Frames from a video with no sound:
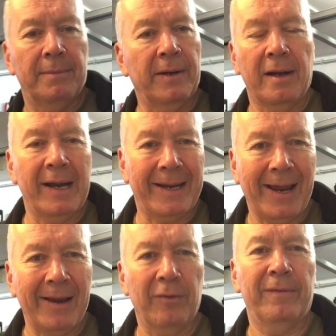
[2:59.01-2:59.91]
but I
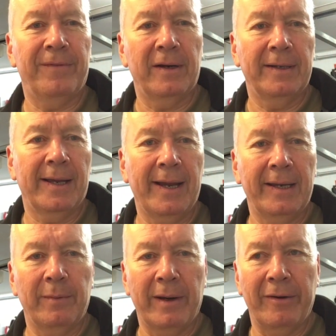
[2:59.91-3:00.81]
cannot find that
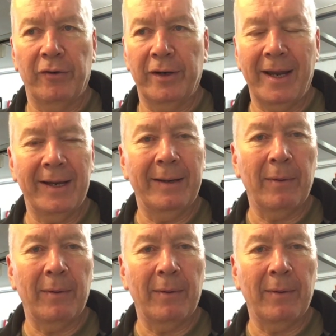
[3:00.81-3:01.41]
anywhere on any